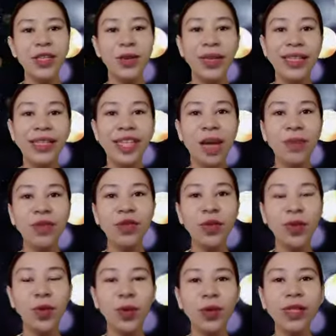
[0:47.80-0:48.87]
So in some
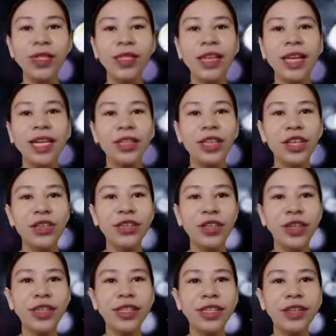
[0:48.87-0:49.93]
schools,
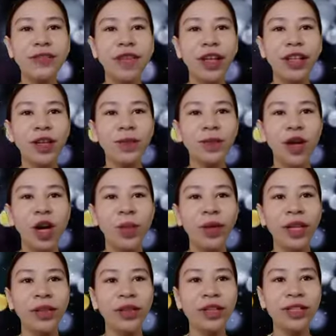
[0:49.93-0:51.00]
teachers develop
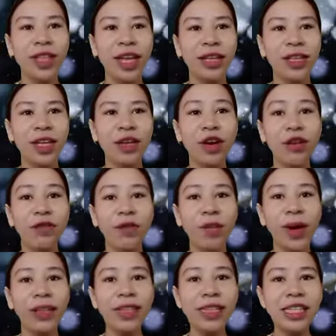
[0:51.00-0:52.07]
common understanding of
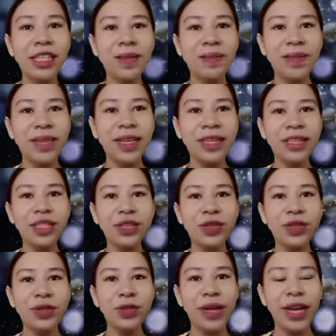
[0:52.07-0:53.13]
what it means
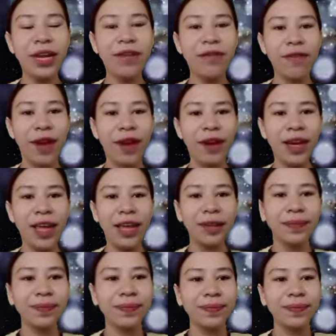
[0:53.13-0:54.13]
to grade fairly.